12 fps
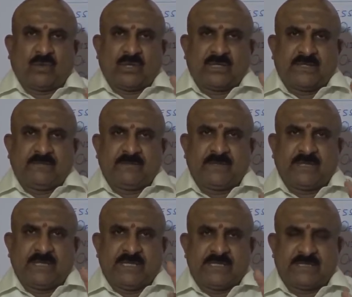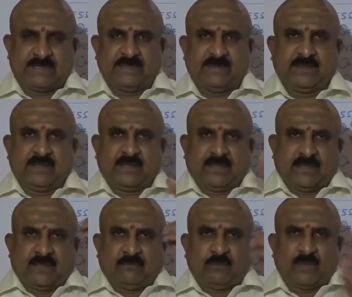Whatever his
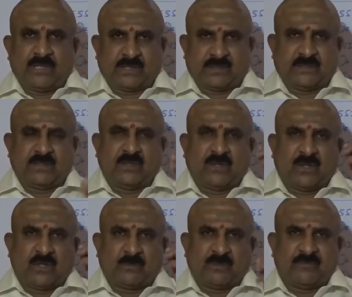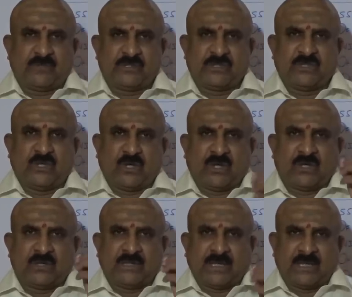work or profession
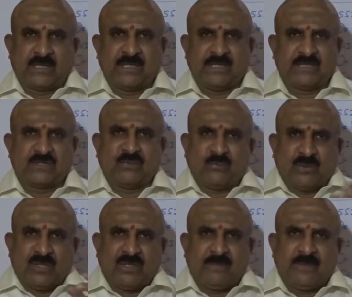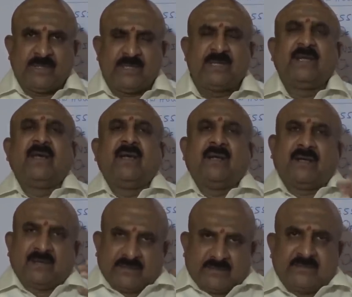or earnings will be
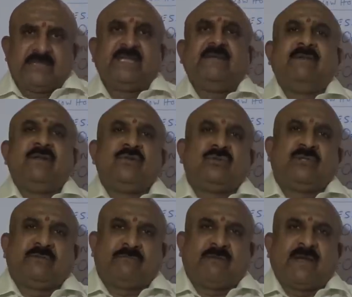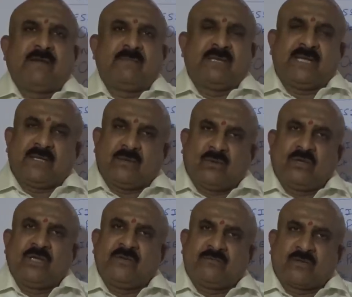given to the family
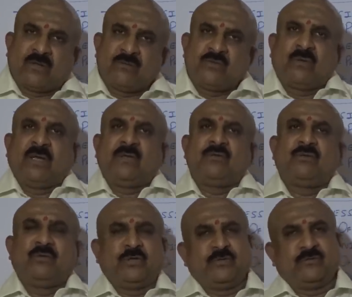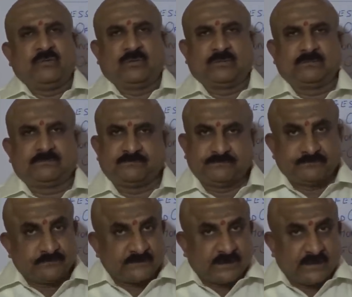only from 12 to 24.
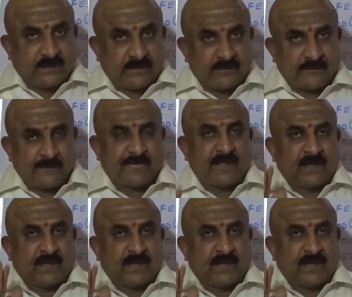Clear?